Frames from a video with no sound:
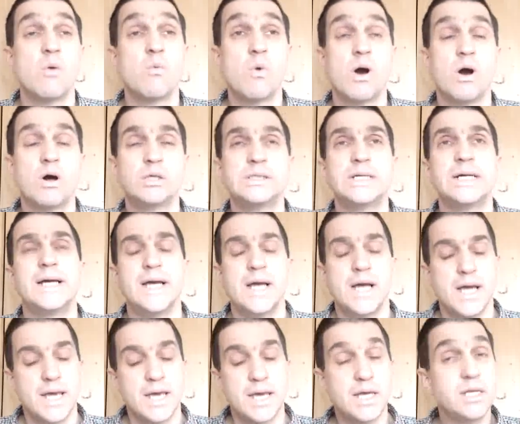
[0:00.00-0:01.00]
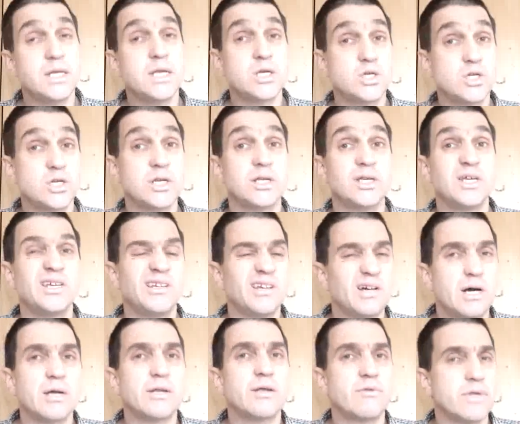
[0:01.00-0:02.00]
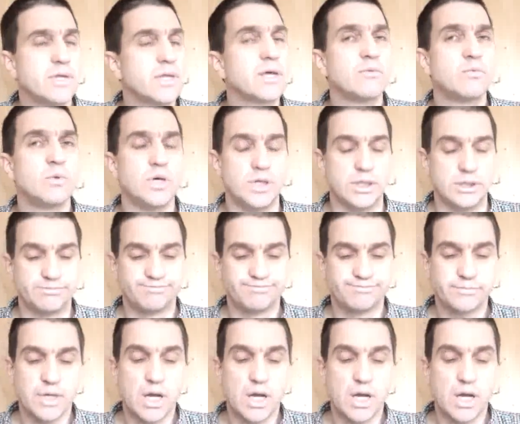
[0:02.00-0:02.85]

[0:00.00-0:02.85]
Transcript: Well, initially, I don't think they were.